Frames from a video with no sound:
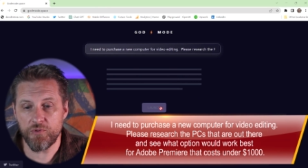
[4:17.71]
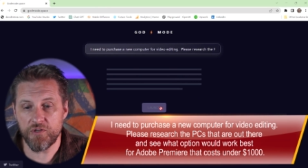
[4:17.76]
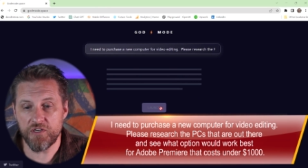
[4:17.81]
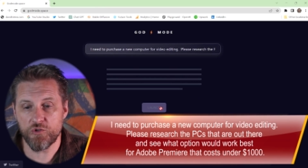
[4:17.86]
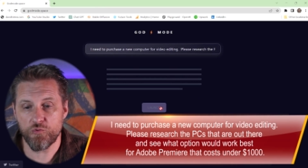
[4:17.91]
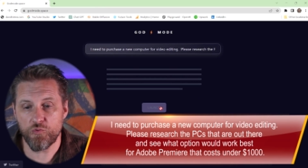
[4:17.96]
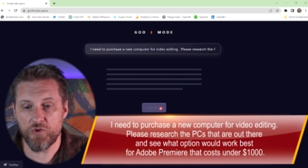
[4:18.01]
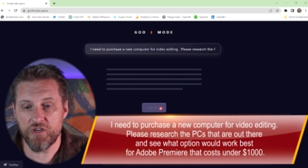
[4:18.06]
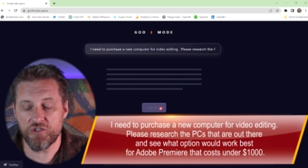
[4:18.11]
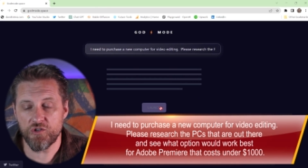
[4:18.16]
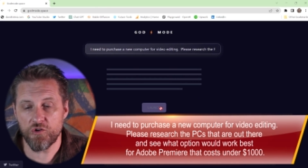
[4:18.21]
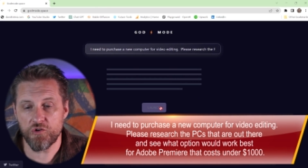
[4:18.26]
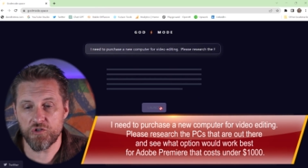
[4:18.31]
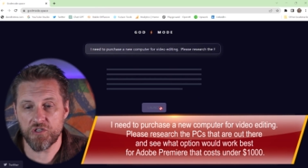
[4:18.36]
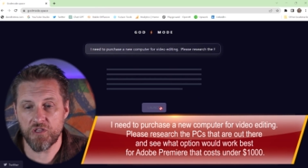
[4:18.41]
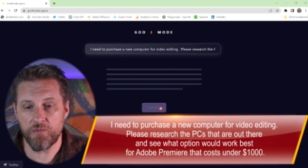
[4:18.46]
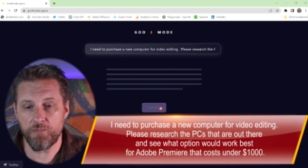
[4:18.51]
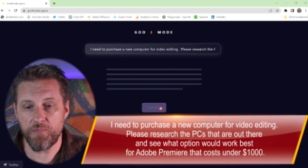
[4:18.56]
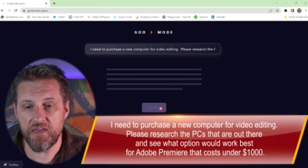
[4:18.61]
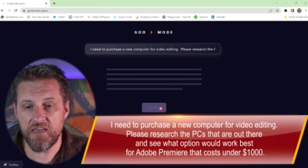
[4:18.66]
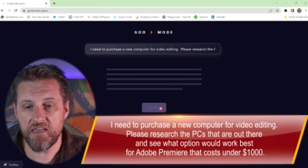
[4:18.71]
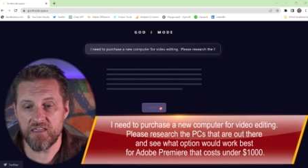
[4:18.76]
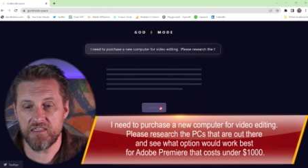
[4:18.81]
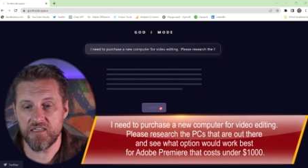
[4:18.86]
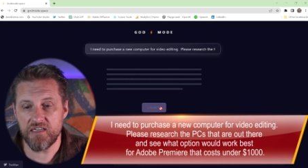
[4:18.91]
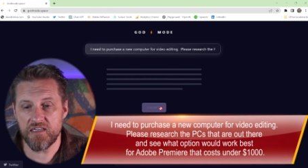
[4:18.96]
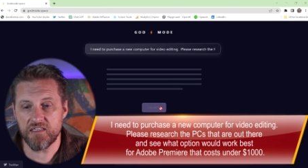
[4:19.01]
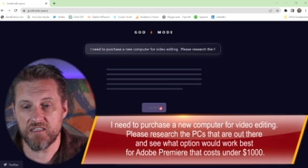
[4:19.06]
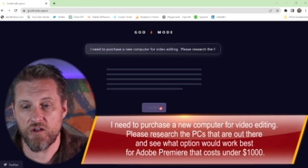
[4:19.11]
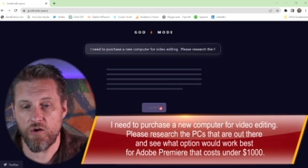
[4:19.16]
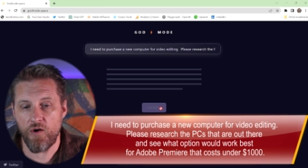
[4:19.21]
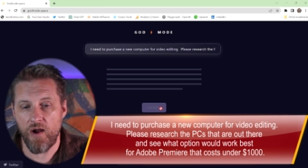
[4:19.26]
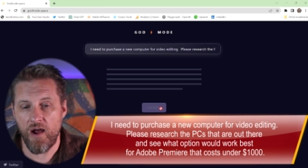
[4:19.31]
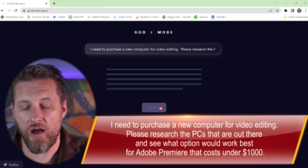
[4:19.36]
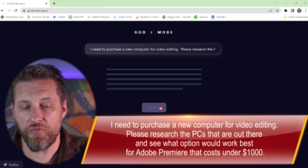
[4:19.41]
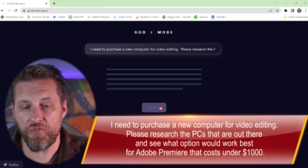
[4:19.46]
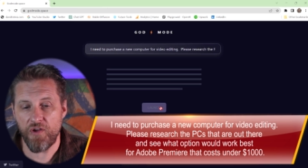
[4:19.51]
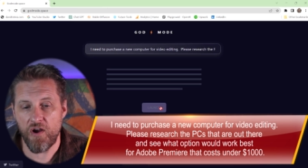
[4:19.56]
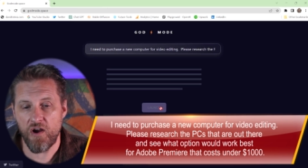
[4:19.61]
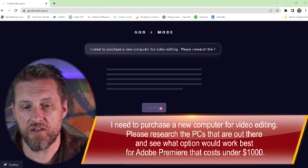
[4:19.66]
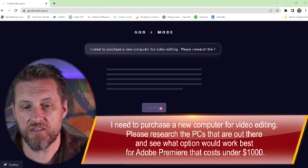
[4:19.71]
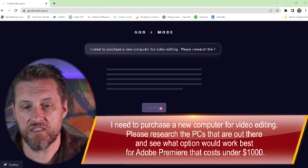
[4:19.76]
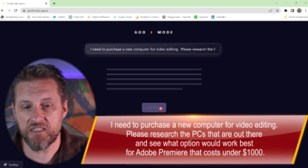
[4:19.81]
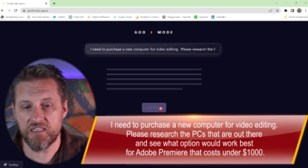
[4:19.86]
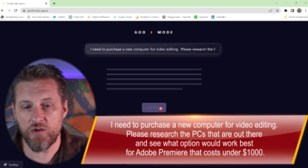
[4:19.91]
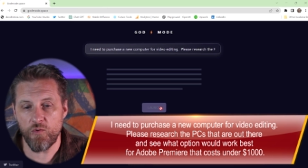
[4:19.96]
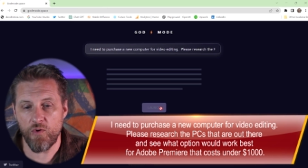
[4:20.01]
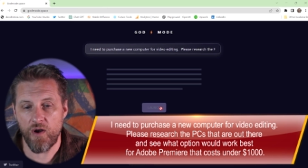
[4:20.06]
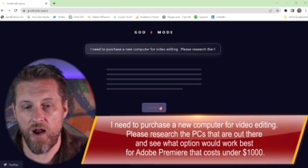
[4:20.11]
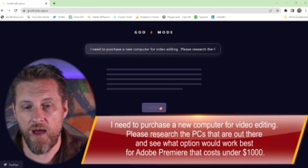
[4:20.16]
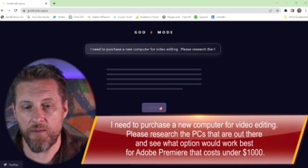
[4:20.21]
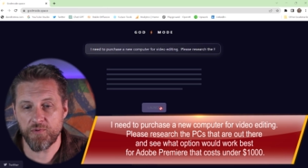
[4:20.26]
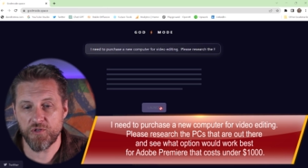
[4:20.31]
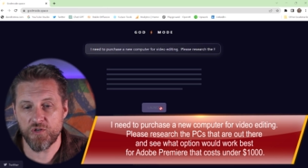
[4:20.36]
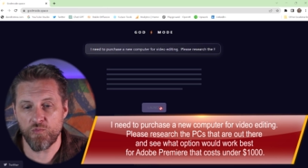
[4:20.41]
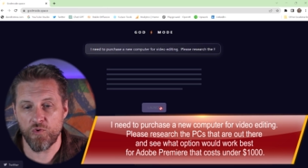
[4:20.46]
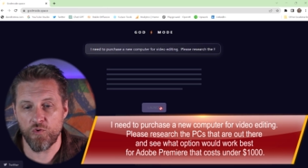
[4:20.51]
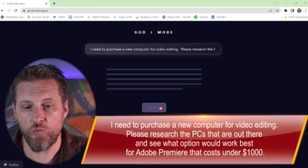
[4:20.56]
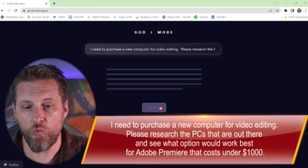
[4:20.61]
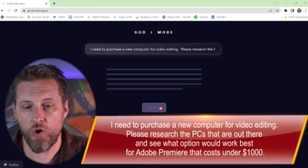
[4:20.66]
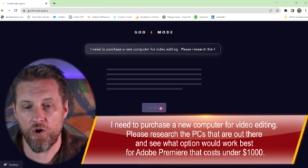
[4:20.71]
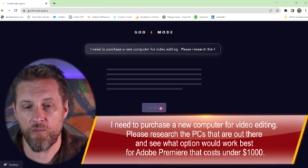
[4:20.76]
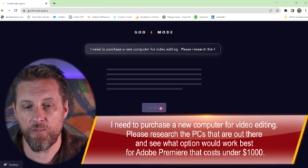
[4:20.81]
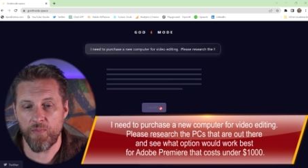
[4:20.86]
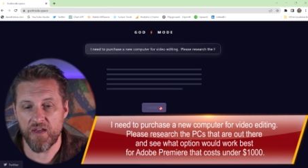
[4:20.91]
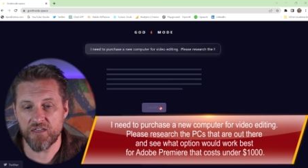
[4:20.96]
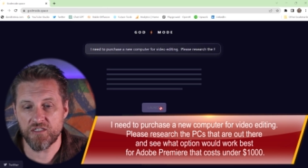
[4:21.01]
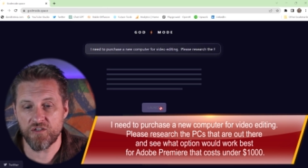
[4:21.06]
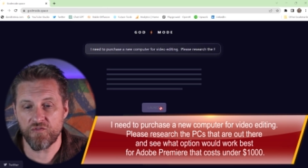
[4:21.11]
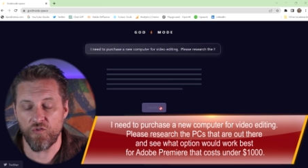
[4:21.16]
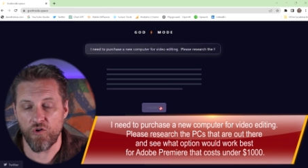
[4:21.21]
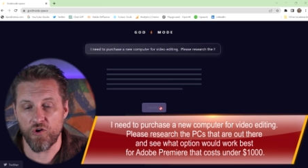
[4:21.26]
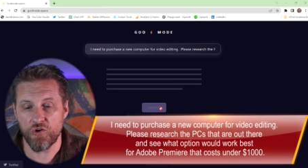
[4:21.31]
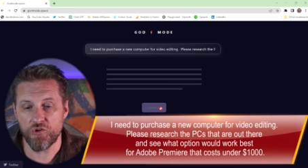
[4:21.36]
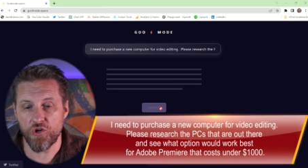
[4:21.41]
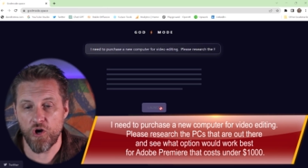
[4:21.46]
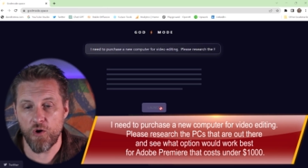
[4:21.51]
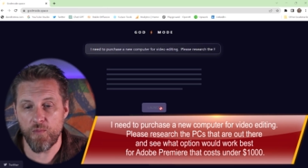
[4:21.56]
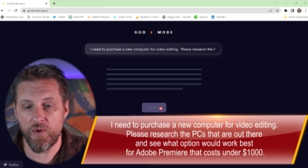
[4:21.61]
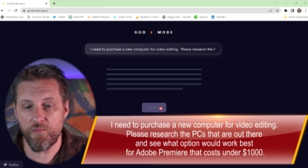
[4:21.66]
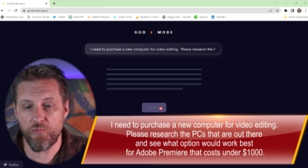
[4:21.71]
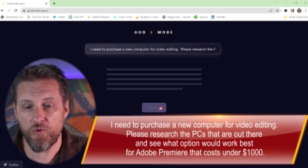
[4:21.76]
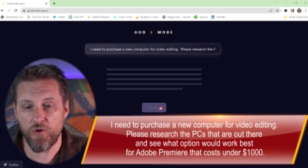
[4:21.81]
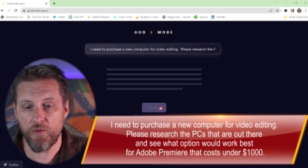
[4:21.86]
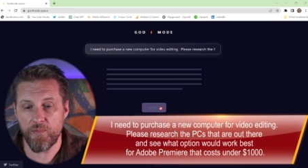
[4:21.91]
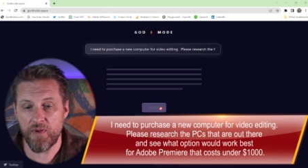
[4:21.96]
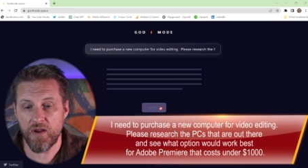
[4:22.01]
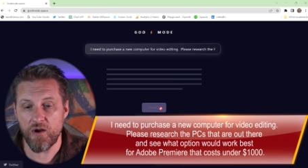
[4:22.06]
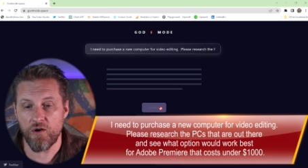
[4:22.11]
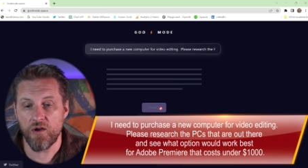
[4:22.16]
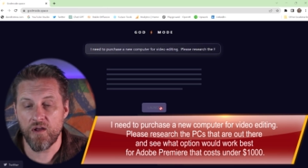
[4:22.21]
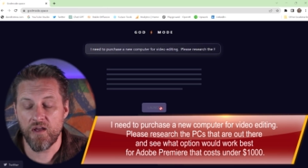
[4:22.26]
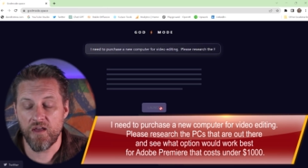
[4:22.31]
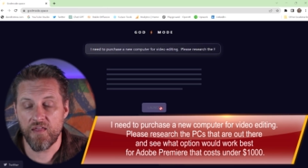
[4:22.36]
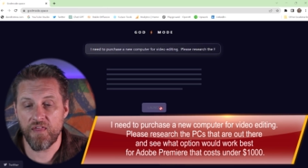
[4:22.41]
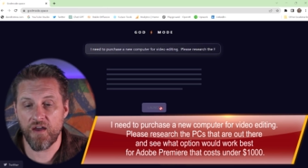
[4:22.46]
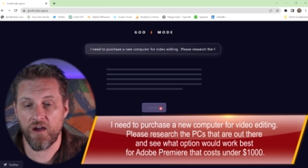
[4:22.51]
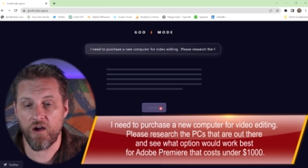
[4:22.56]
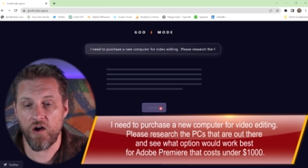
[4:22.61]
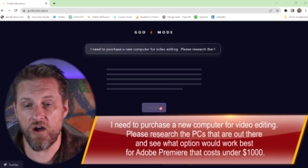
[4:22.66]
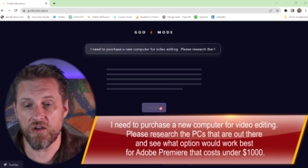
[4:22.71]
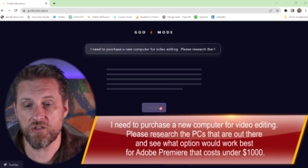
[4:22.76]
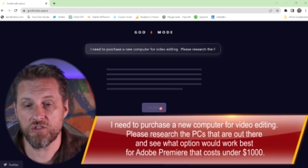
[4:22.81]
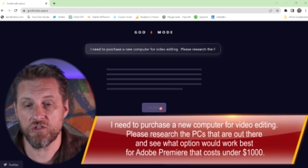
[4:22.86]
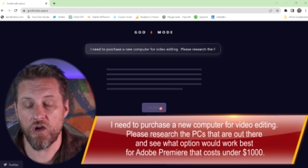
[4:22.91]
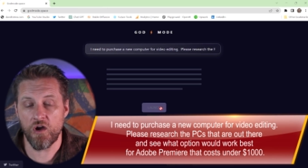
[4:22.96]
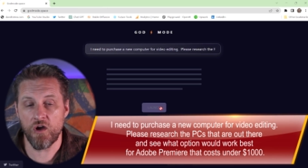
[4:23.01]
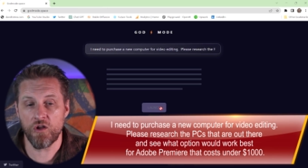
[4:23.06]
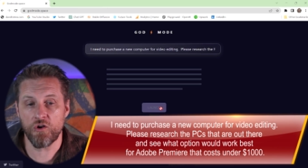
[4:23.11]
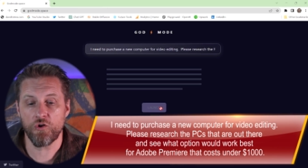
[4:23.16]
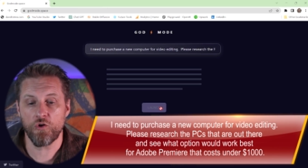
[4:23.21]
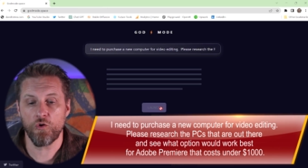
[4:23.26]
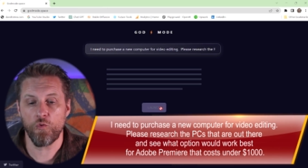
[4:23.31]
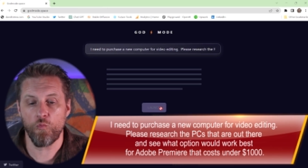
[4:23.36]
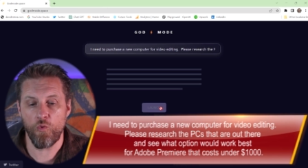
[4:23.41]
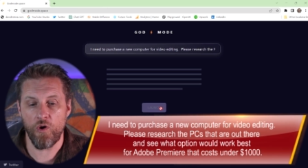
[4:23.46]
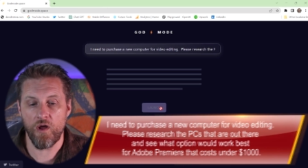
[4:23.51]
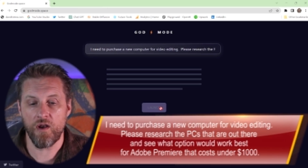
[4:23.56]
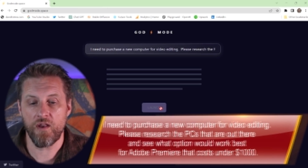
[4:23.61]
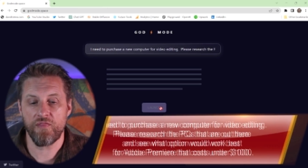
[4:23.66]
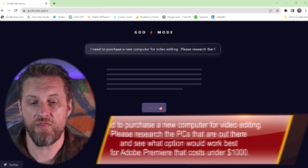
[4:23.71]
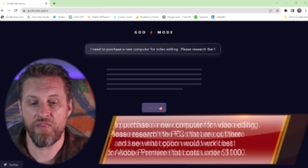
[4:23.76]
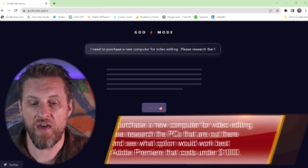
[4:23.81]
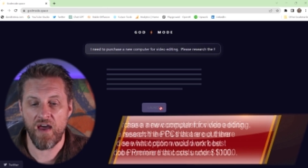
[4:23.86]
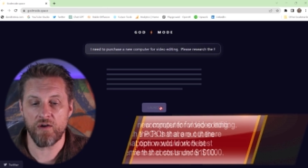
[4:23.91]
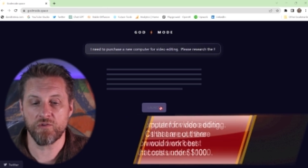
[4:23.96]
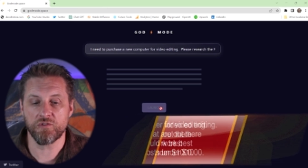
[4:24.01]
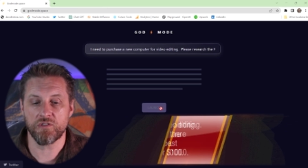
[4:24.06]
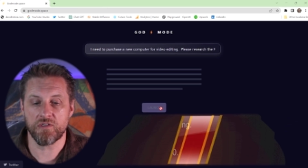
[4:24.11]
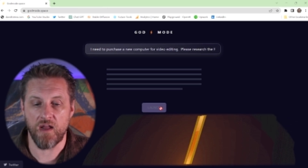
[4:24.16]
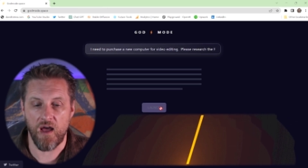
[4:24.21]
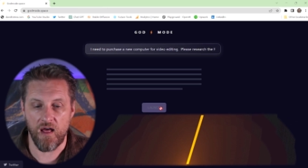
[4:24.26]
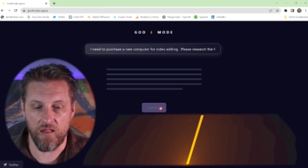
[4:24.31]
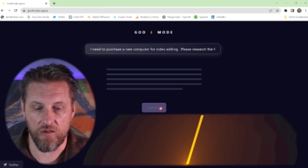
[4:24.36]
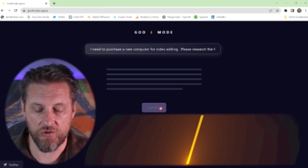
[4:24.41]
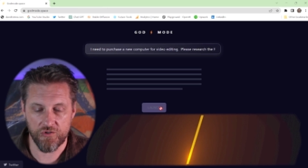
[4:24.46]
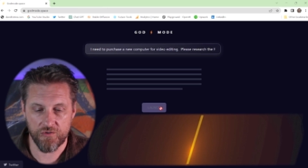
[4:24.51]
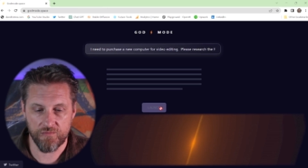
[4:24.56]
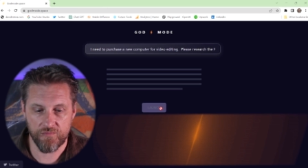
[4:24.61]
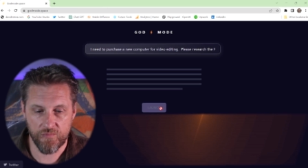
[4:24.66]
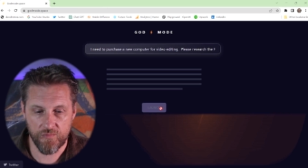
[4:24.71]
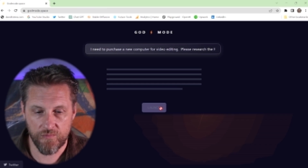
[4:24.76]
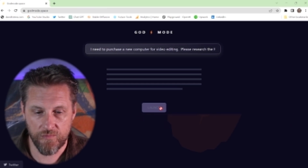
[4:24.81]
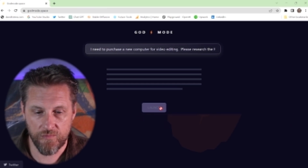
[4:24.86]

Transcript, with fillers: Please research the PCs that are out there and see what option would work best for Adobe Premiere that costs under $1,000.